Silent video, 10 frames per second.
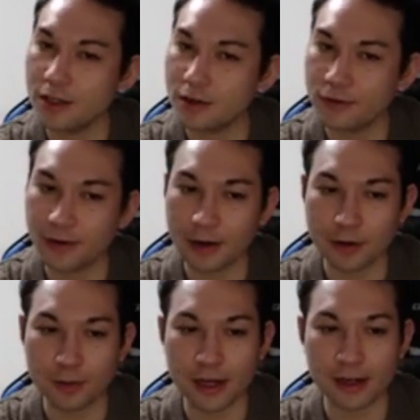Here, if
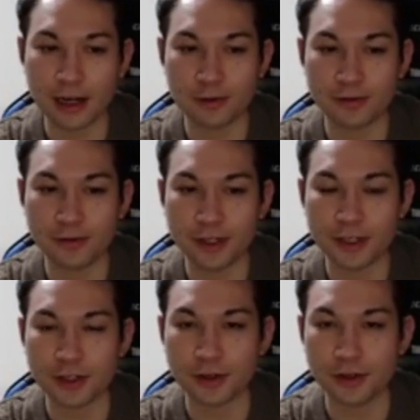I were black, I would
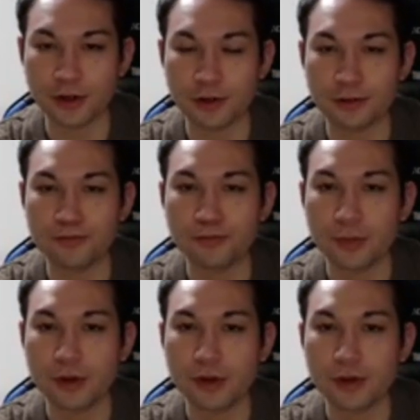finish the ko.
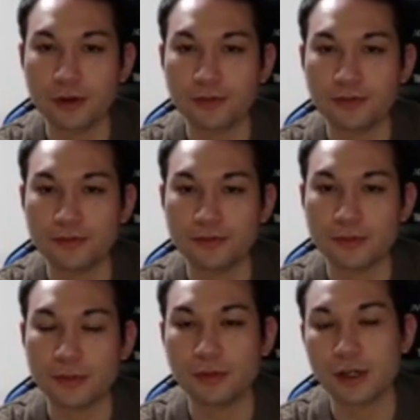
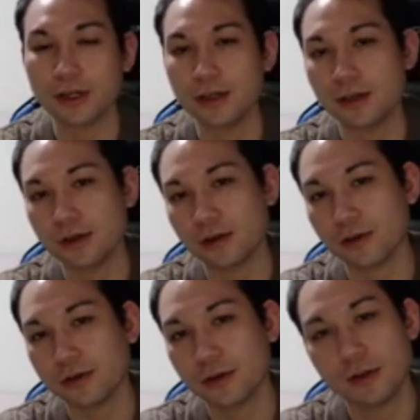Play here.